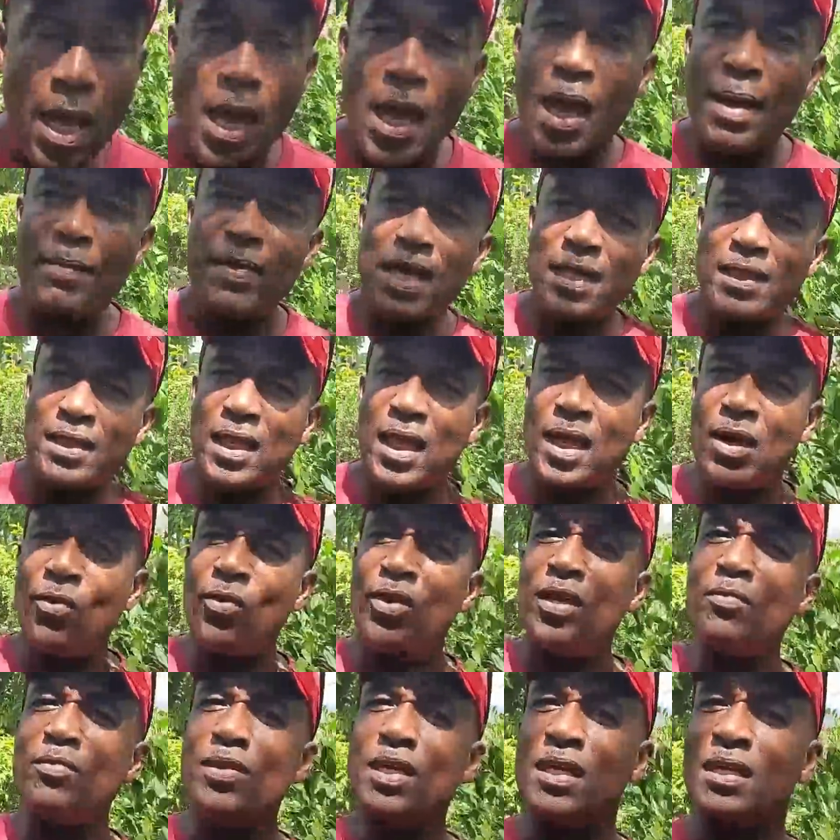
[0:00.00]
And I say, what
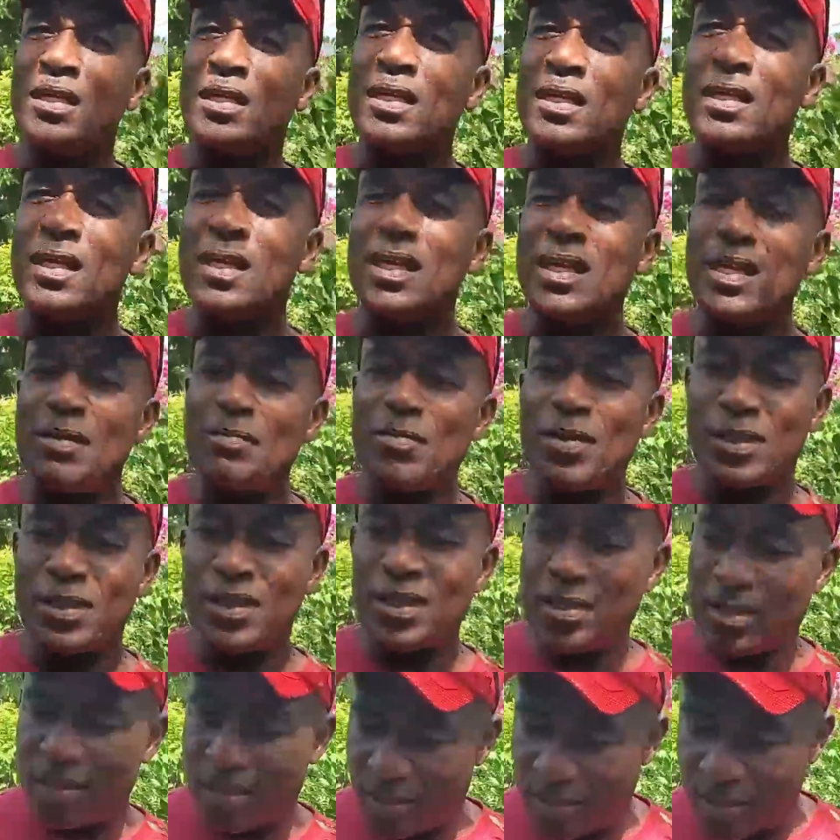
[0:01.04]
do you mean? He must
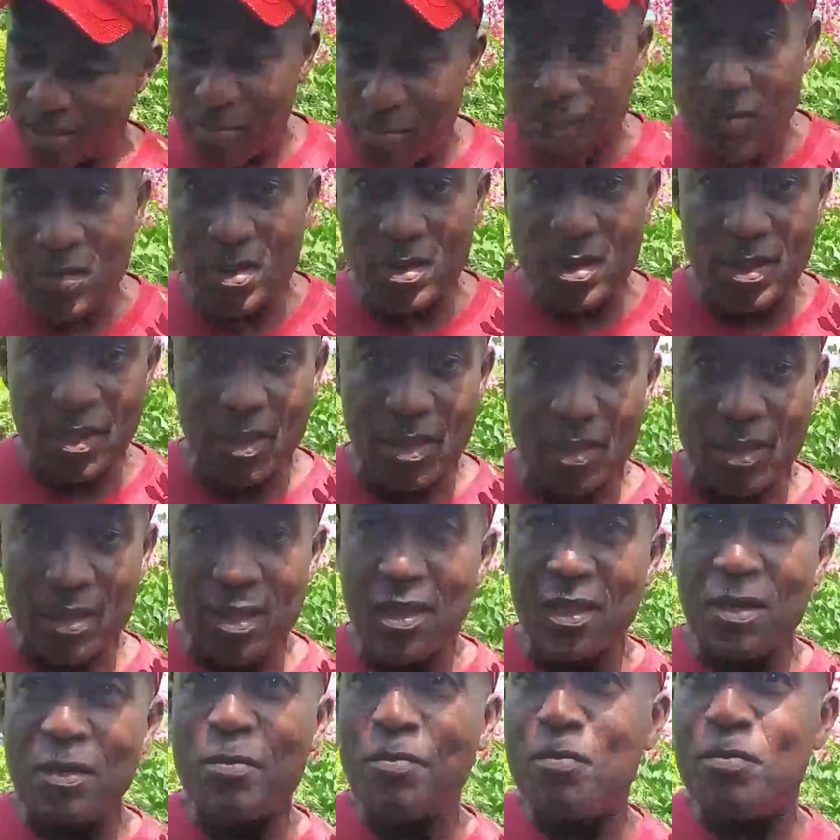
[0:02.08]
say, no, see me try to see,
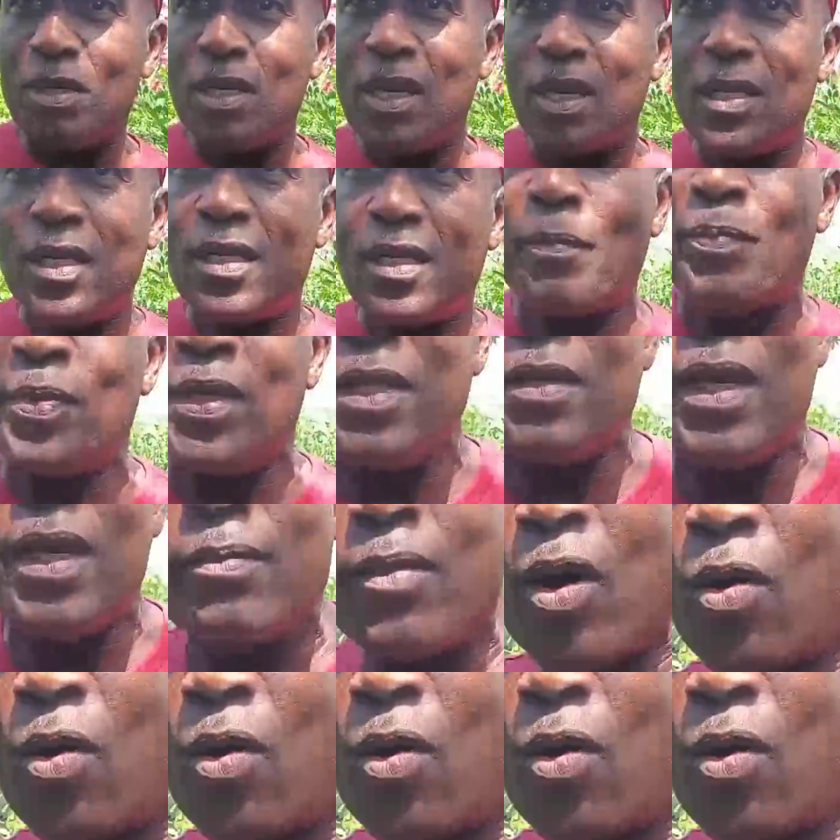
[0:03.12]
me not have pain, and he